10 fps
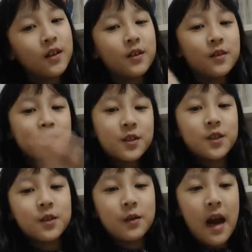those
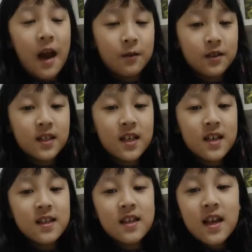two
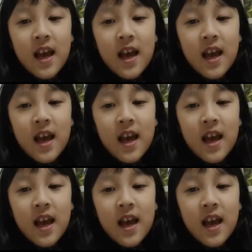houses.